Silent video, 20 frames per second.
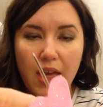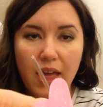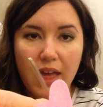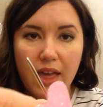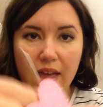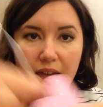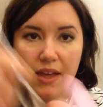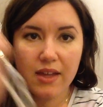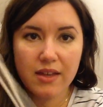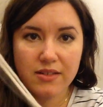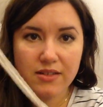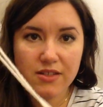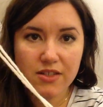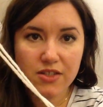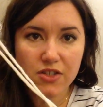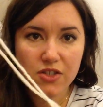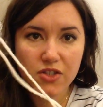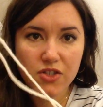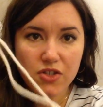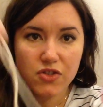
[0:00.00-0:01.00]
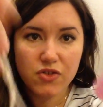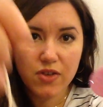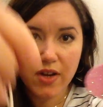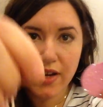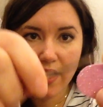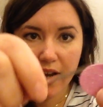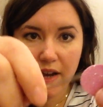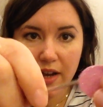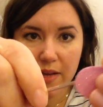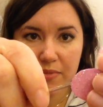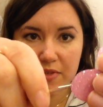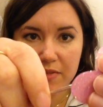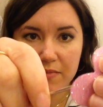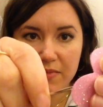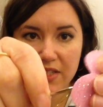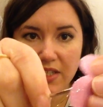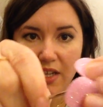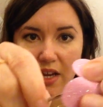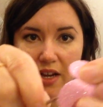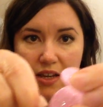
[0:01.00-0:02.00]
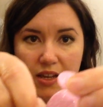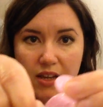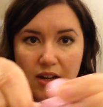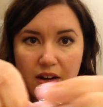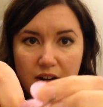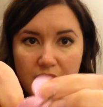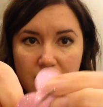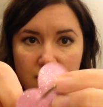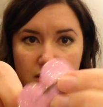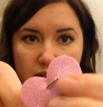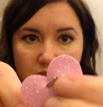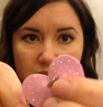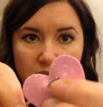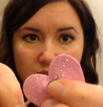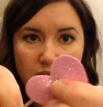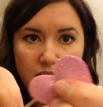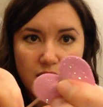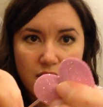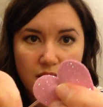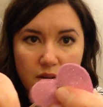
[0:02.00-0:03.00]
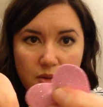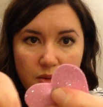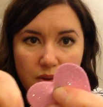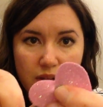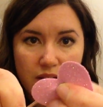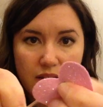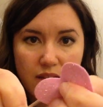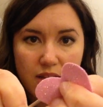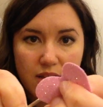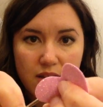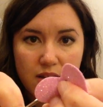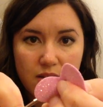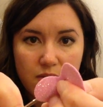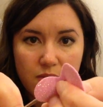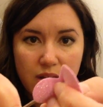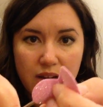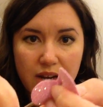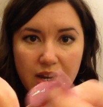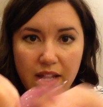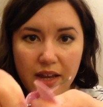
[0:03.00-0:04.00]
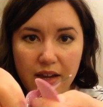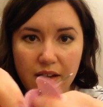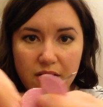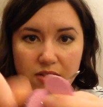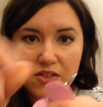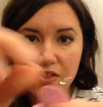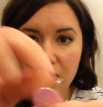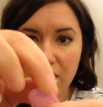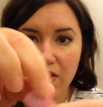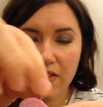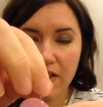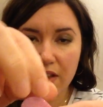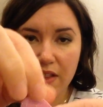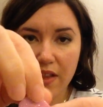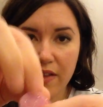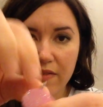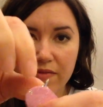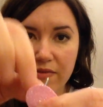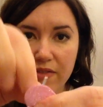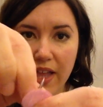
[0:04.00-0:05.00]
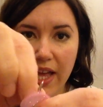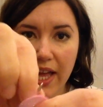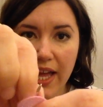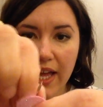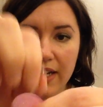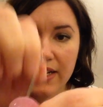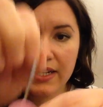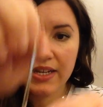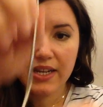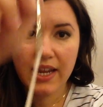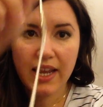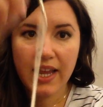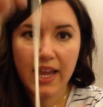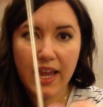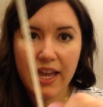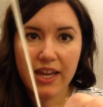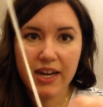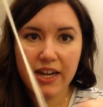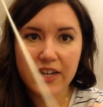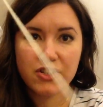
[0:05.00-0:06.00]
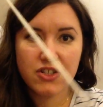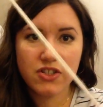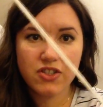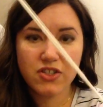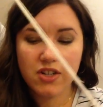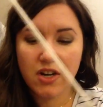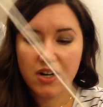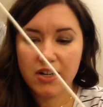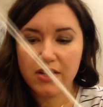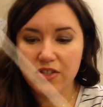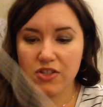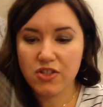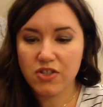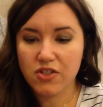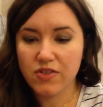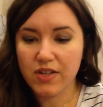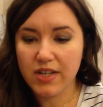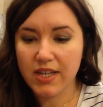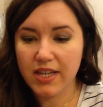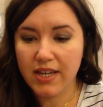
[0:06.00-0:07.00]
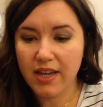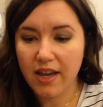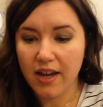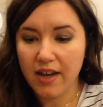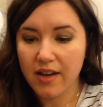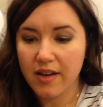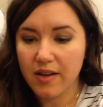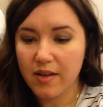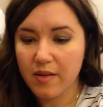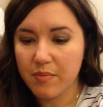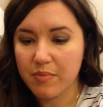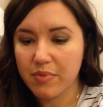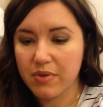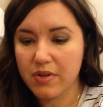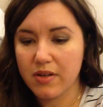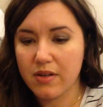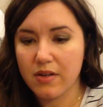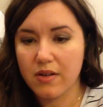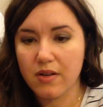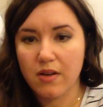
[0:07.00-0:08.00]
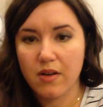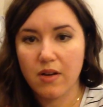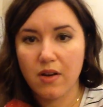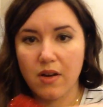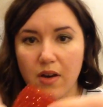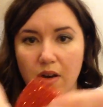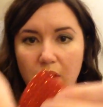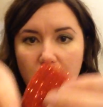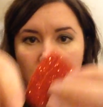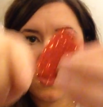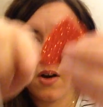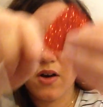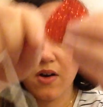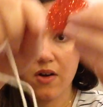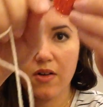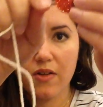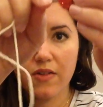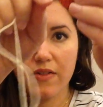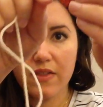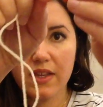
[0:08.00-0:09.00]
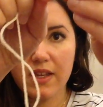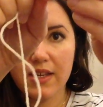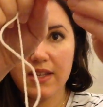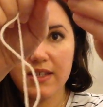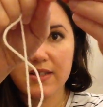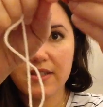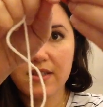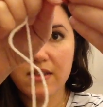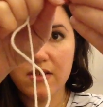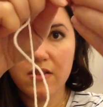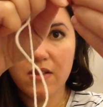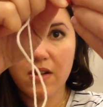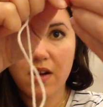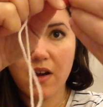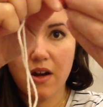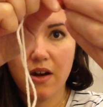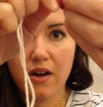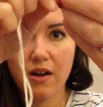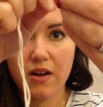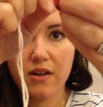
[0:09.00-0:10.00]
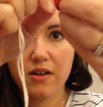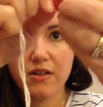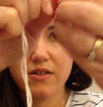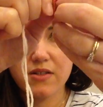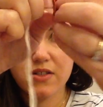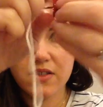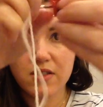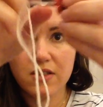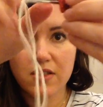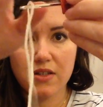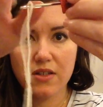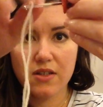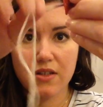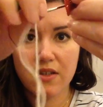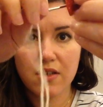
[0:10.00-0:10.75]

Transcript: And just strung up some sock yarn, went in, went out so that they lay flat. And I just started stringing up all these little hearts,